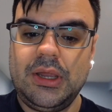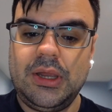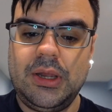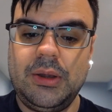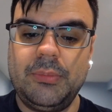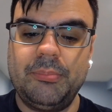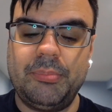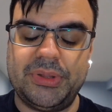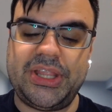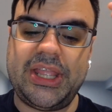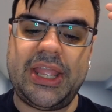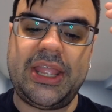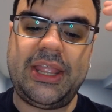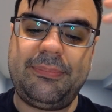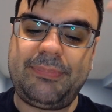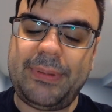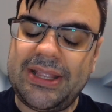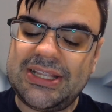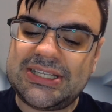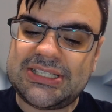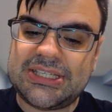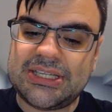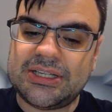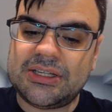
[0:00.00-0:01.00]
But they
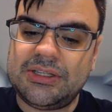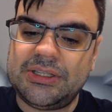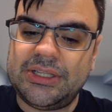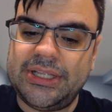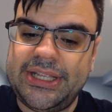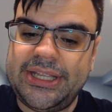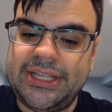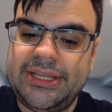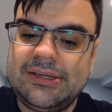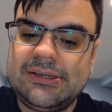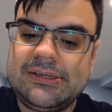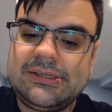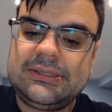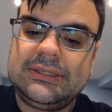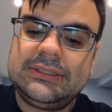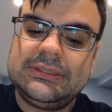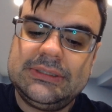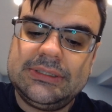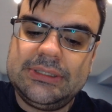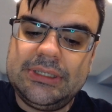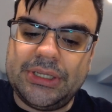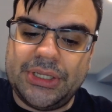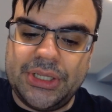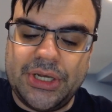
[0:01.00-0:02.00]
basically,
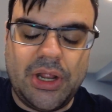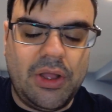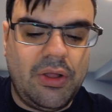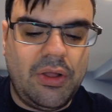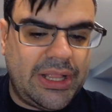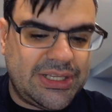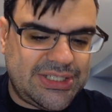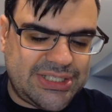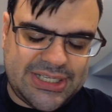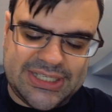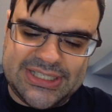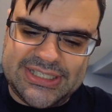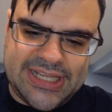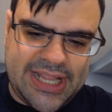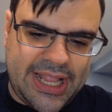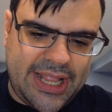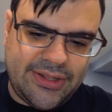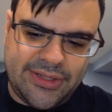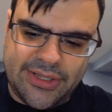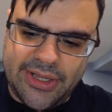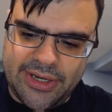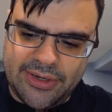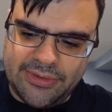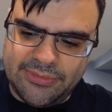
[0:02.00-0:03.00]
you know, as I
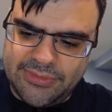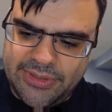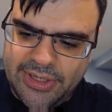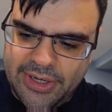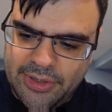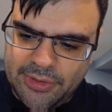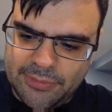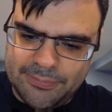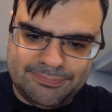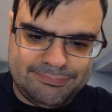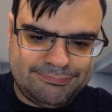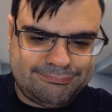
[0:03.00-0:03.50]
said, they're, they're.